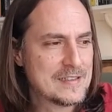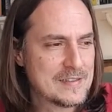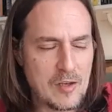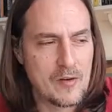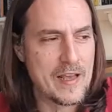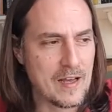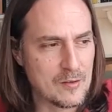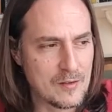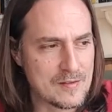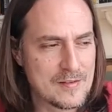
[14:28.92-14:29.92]
It's only
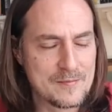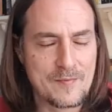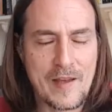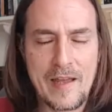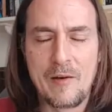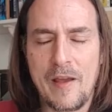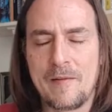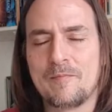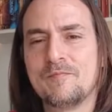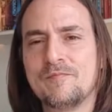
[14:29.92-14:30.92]
adults. Anyway.
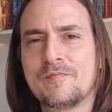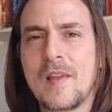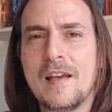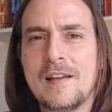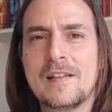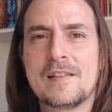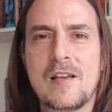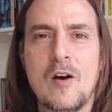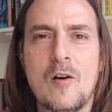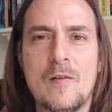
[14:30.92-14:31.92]

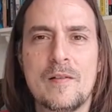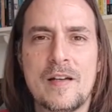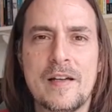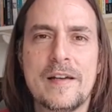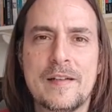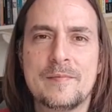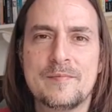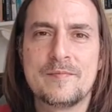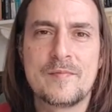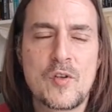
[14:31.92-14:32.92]
So,
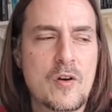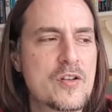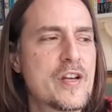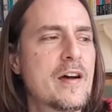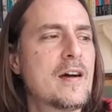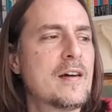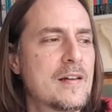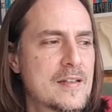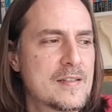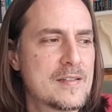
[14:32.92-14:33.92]
um,
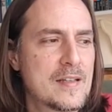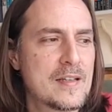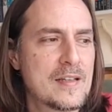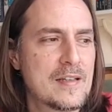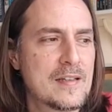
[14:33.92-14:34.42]
Georgia is uh,